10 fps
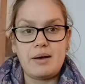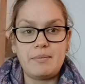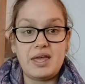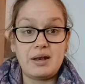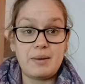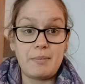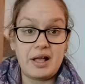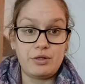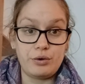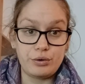in my
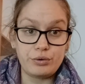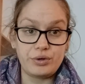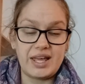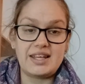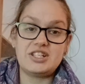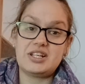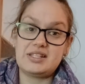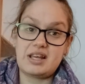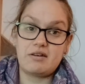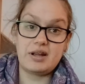local NHS
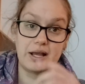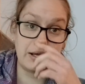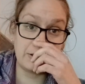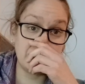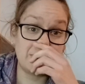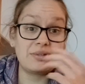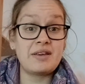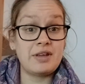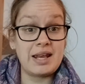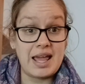area because I was
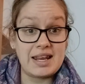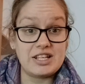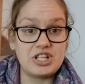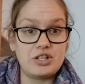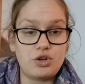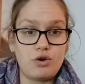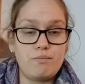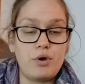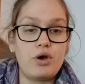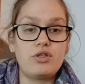having an NHS home
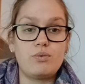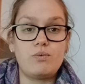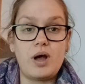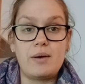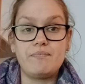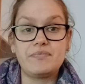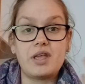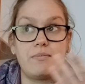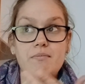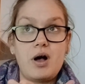birth.
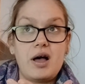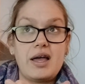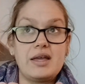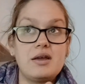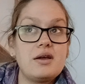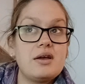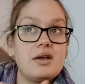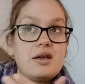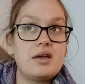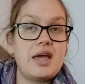My
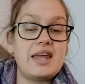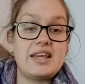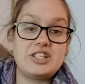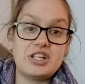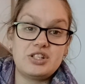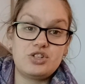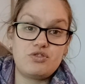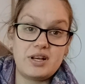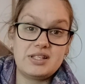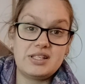NHS
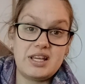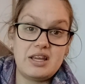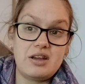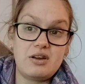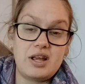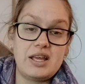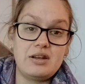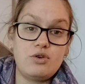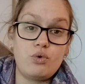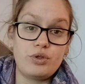Trust here
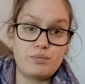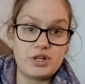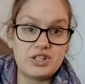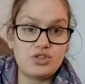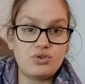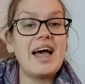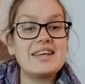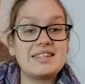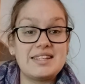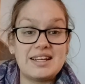in North Bristol
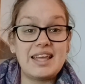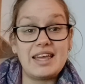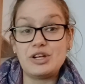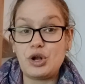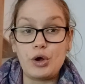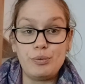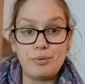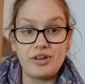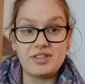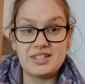has a dedicated home
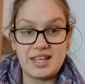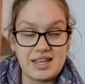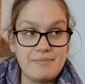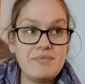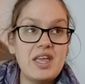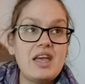birth team.